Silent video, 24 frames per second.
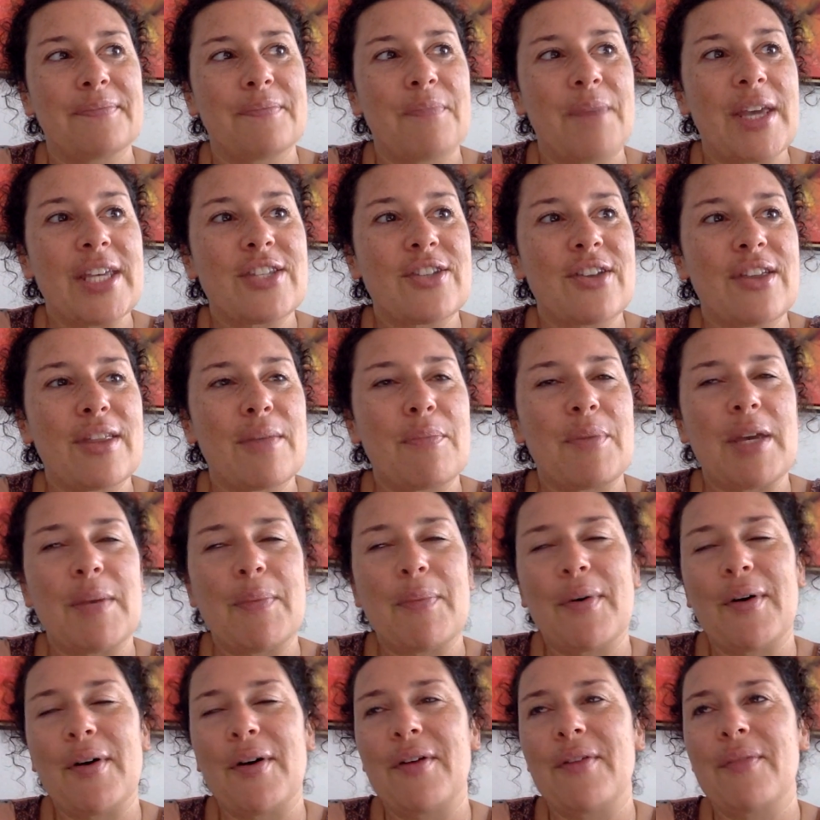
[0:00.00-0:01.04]
based on the
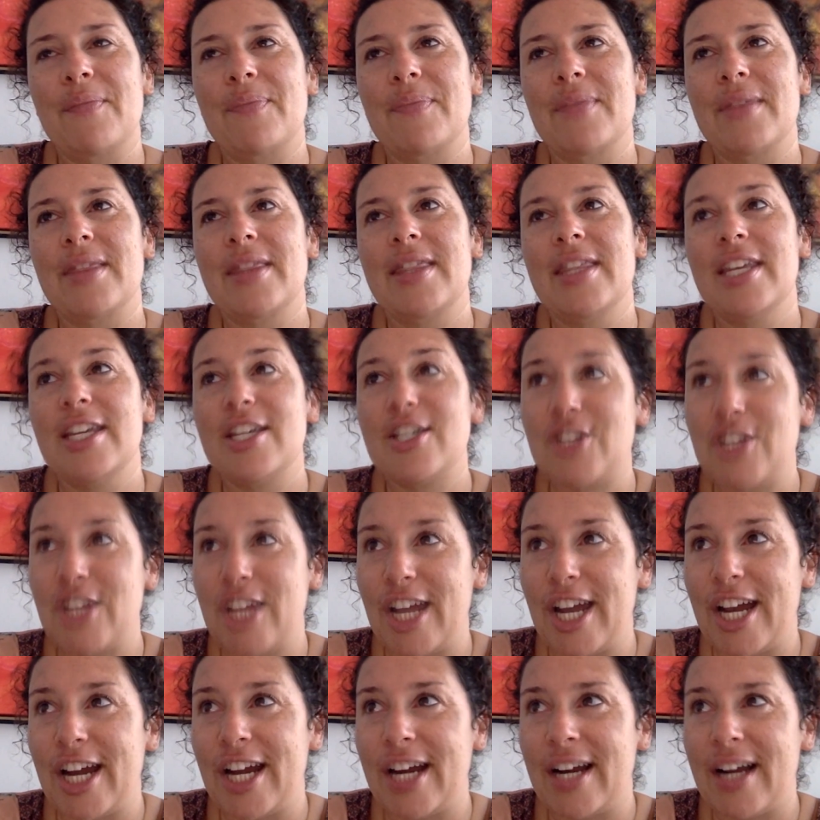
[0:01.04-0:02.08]
people this
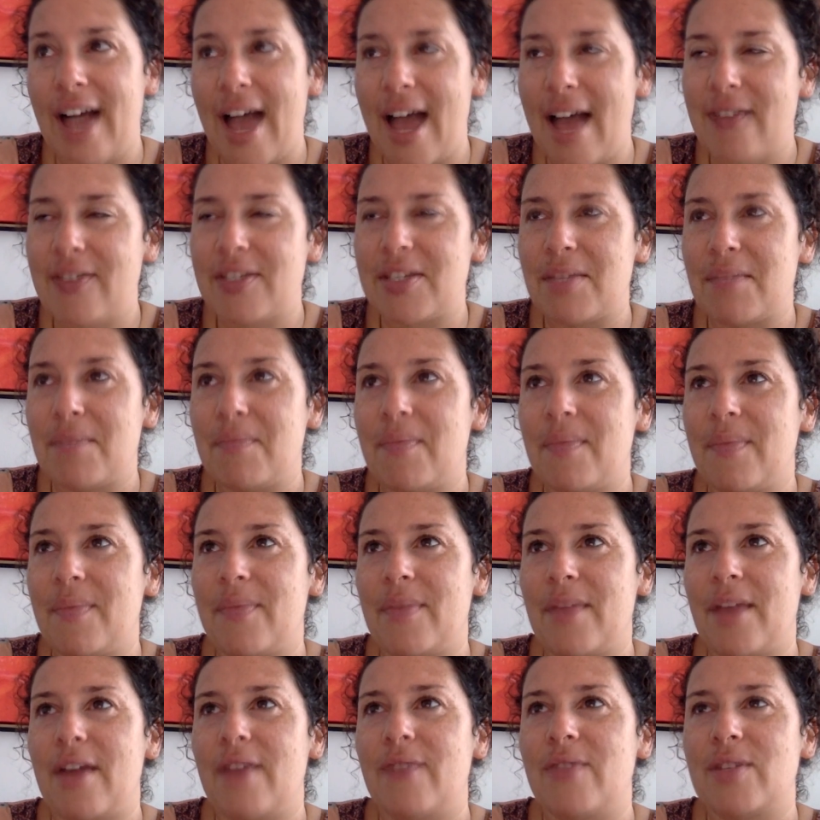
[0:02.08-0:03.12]
year, I have some
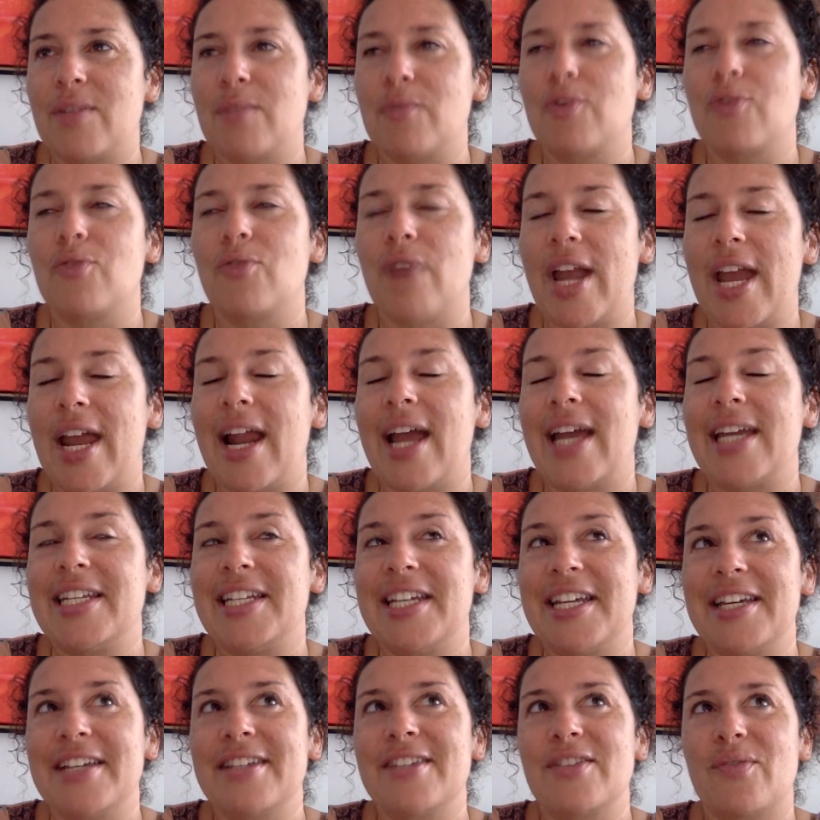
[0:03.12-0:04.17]
great
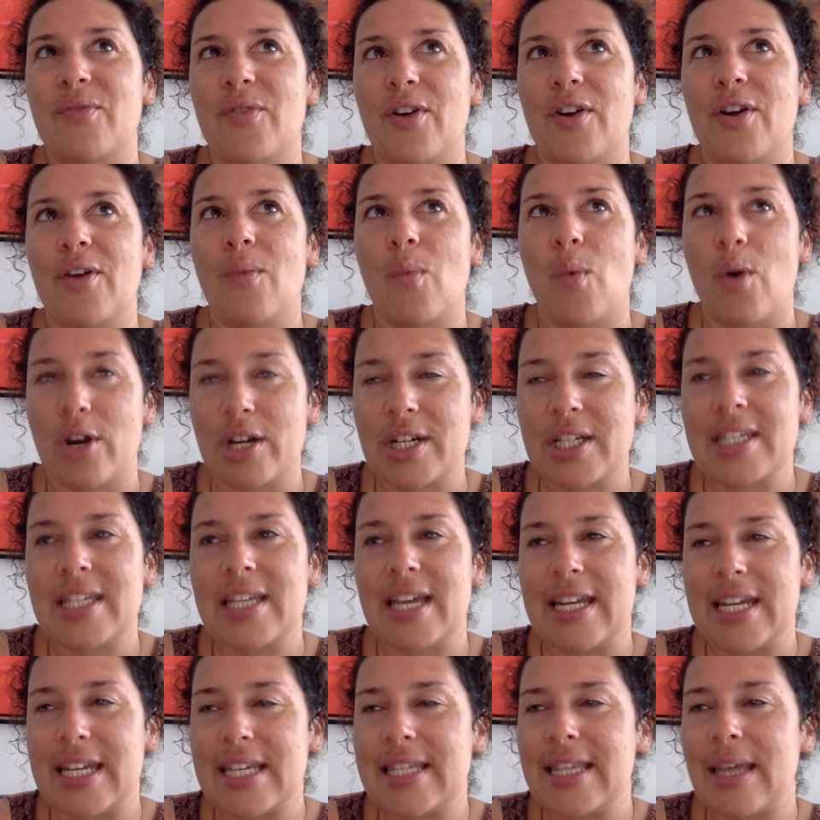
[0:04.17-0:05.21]
ideas for work
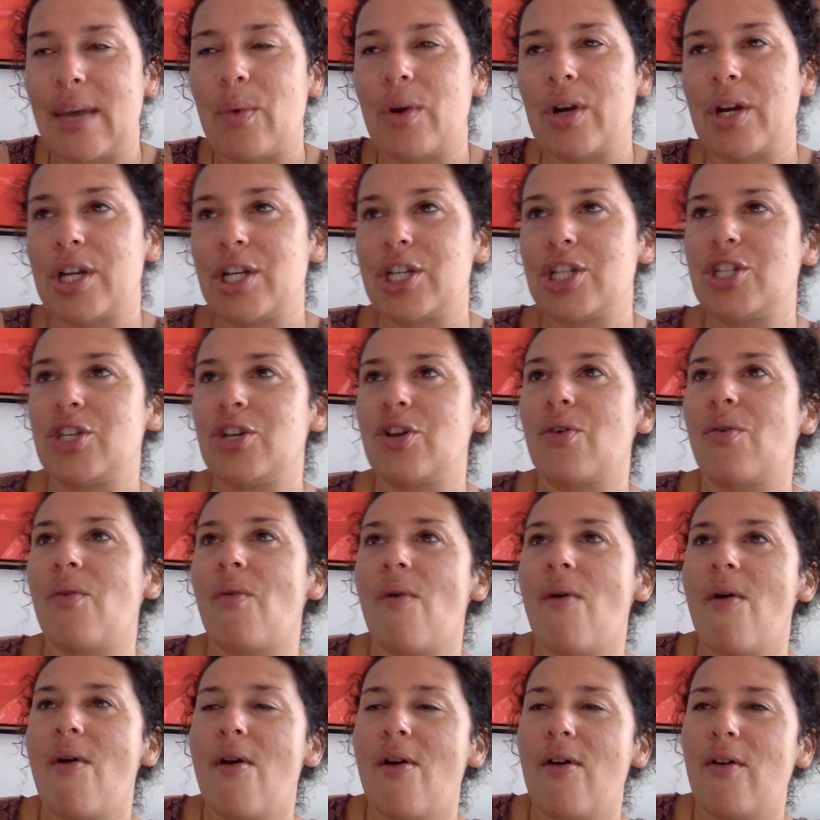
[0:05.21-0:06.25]
studies that we're going to do
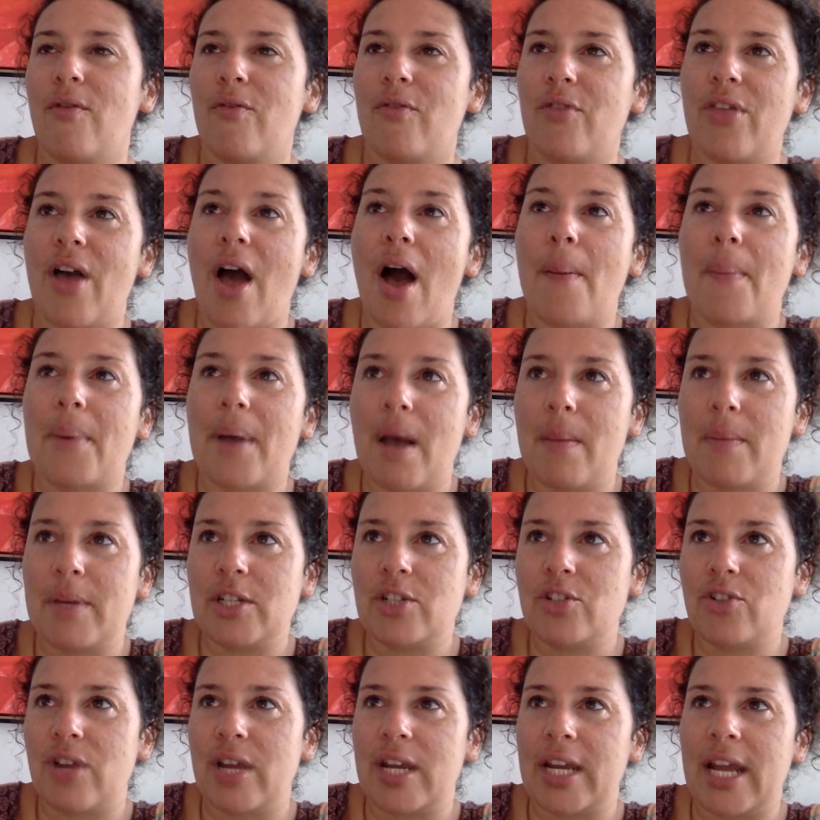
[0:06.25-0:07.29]
for the upcoming
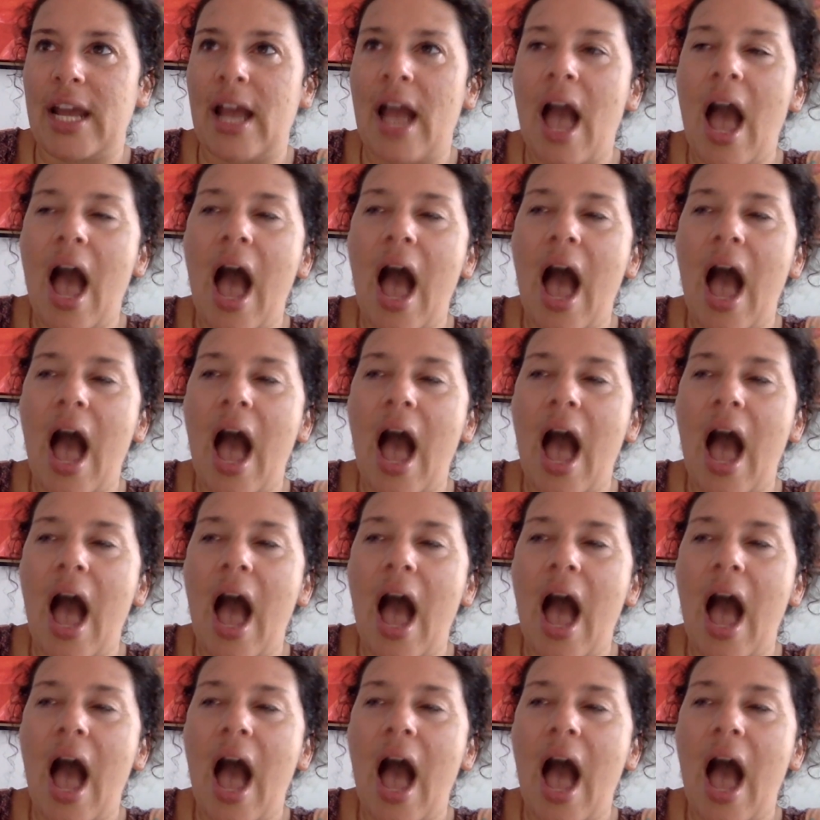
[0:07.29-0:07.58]
training.